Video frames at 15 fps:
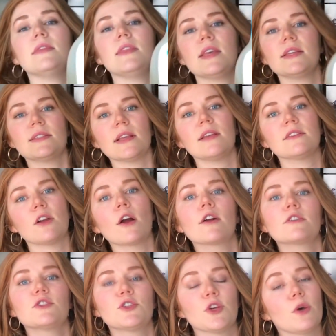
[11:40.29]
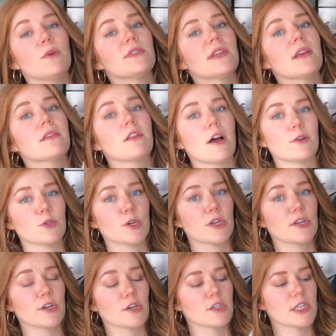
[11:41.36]
This is our chosen laundry
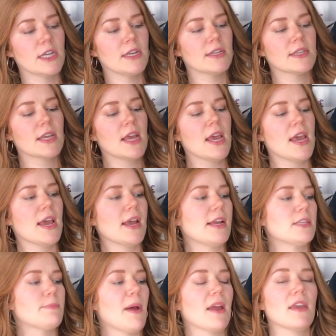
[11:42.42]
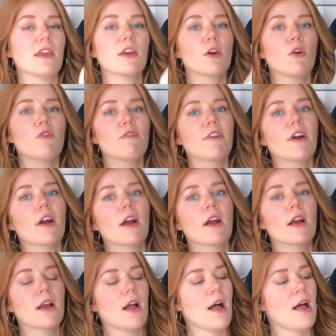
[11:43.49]
detergent. It's by
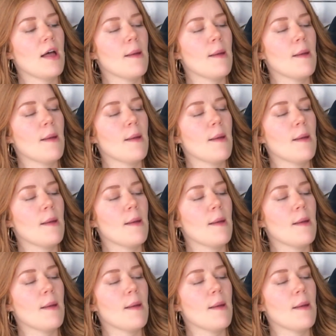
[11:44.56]
Ecover.